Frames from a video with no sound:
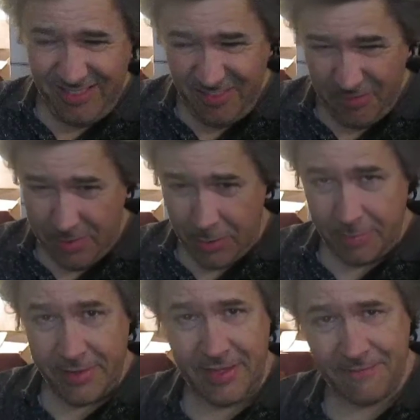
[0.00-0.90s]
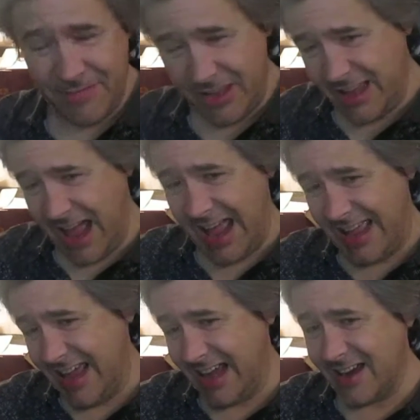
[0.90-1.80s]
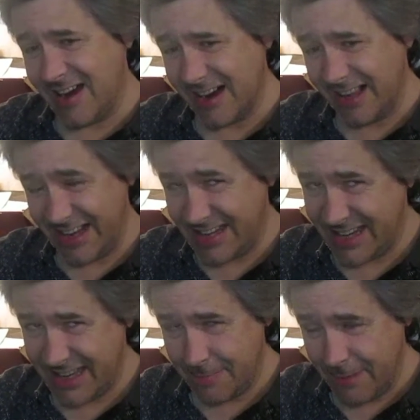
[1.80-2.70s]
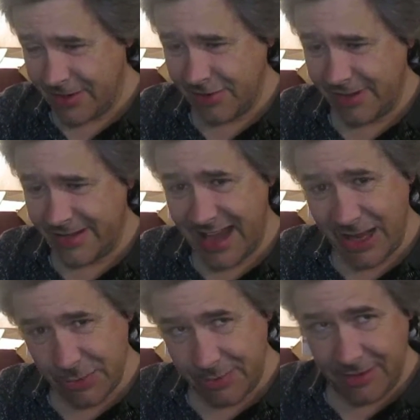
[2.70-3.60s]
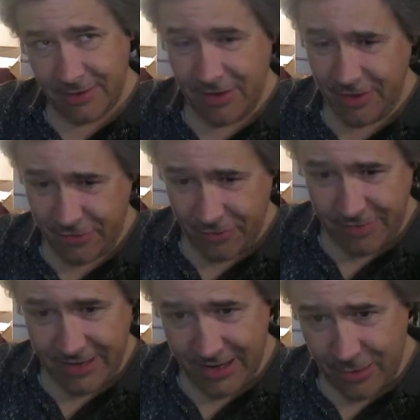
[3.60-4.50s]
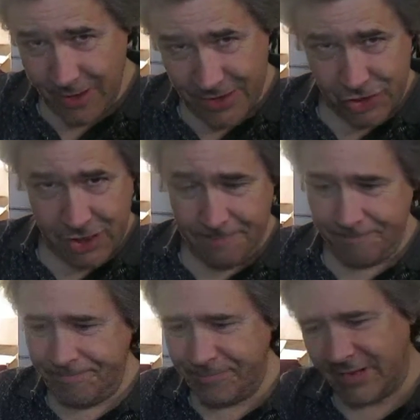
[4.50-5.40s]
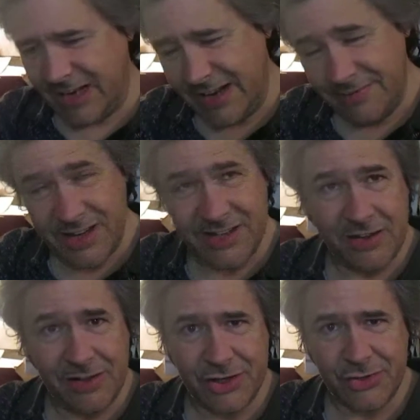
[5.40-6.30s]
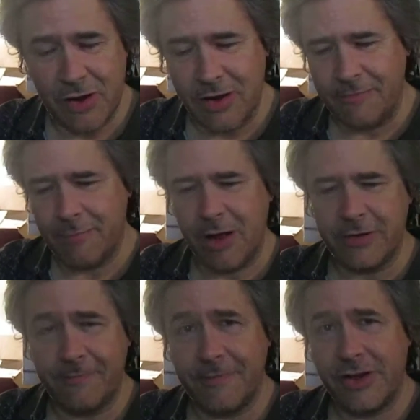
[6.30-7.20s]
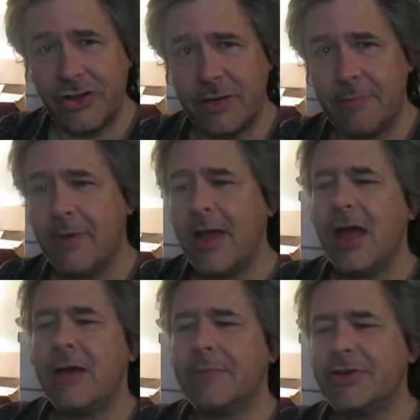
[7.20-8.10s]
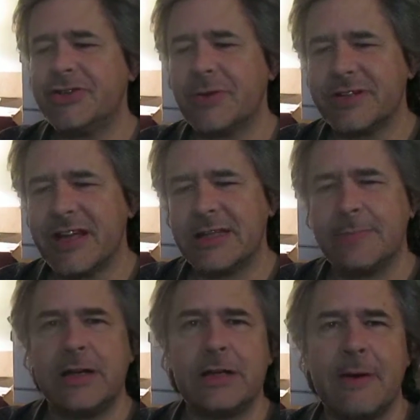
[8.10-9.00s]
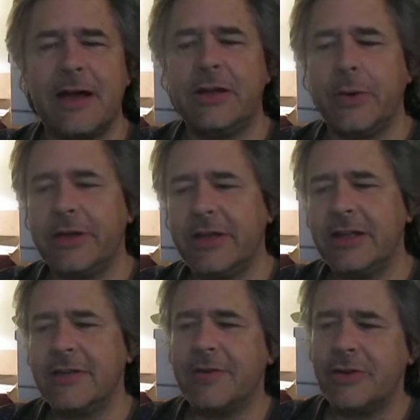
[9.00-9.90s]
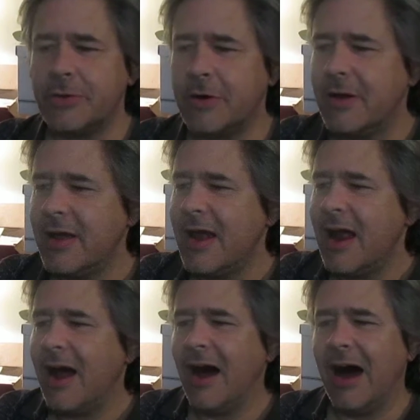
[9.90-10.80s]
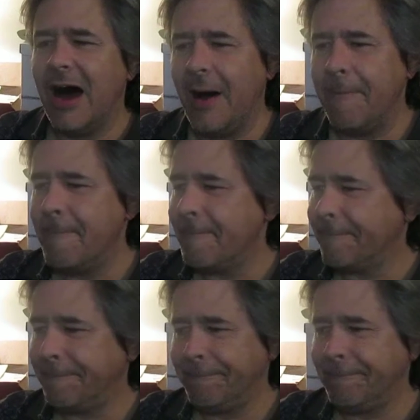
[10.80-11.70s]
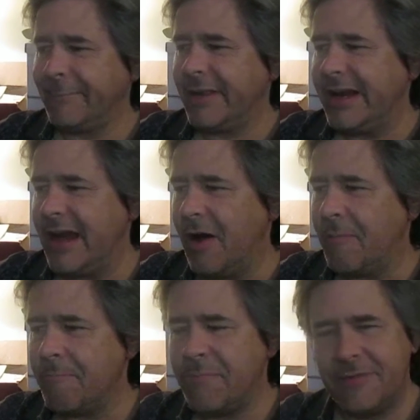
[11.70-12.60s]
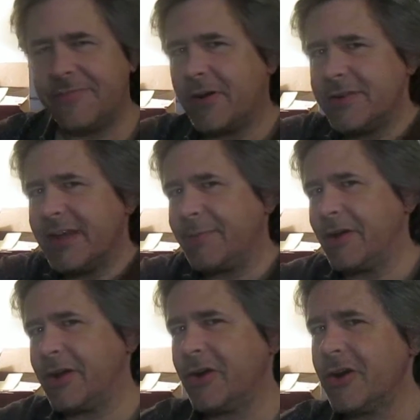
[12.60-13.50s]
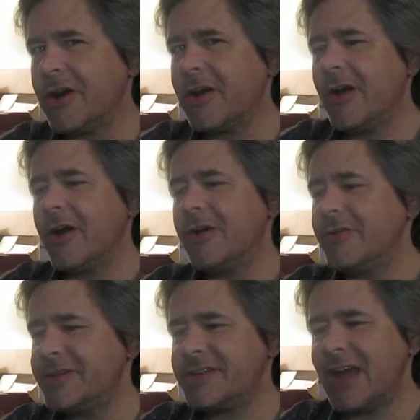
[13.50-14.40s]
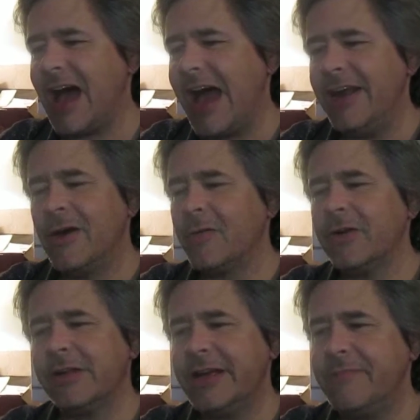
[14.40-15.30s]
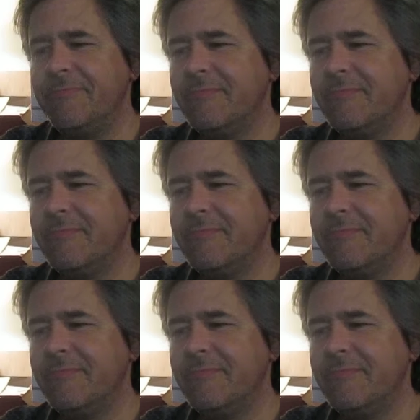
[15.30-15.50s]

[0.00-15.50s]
for me would be that I get kind of like a sentimental attachment uh, to the acquaintanceship, not even necessarily a strong bond of friendship, but just sort of sentimental about knowing the individual. Uh, you know, but as far as like what Kurt goes, I don't really